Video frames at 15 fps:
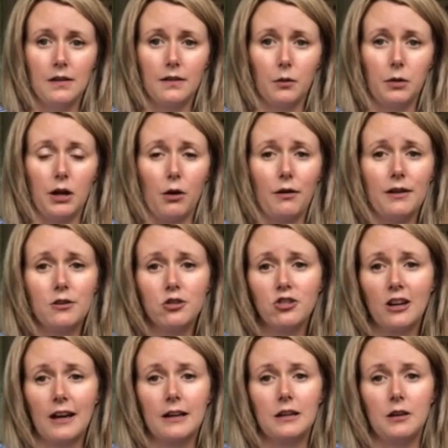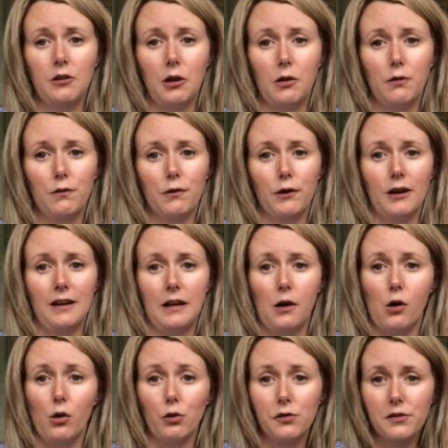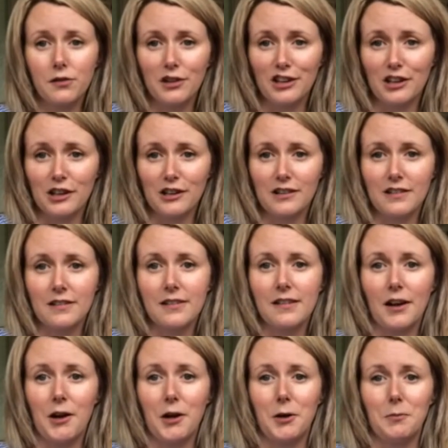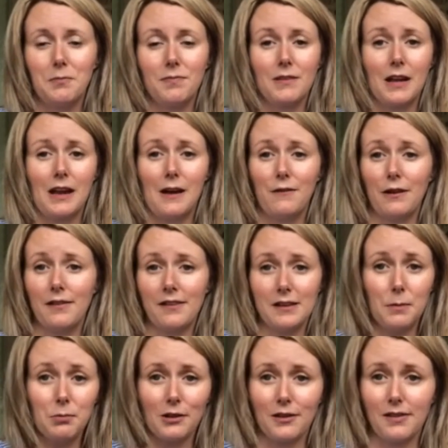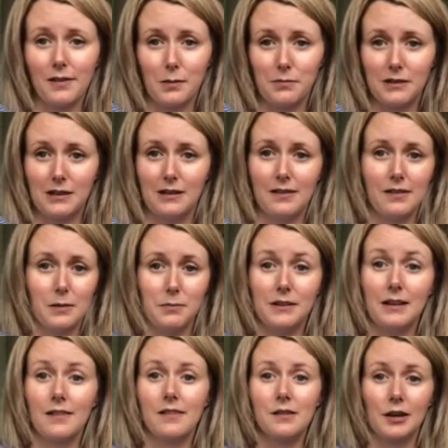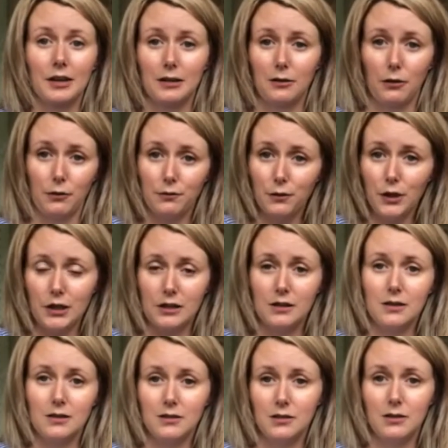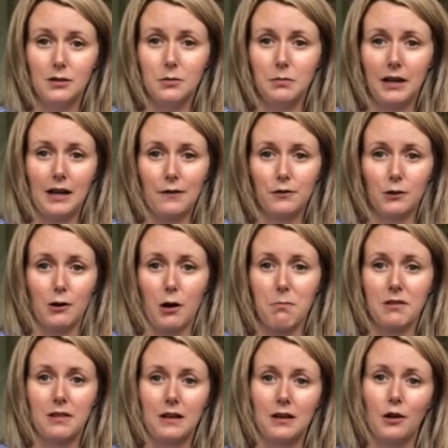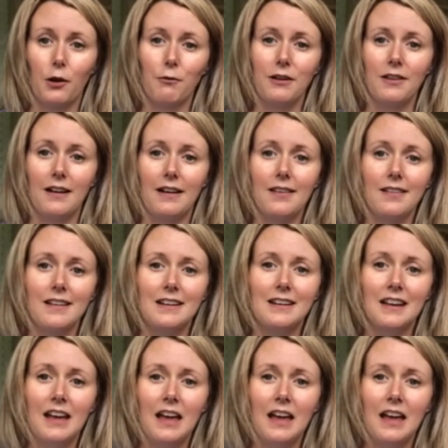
So we always check, you know, for any ulcers. Um, have you stepped on something? Is something stuck in your foot? you may have neuropathy and not realize it.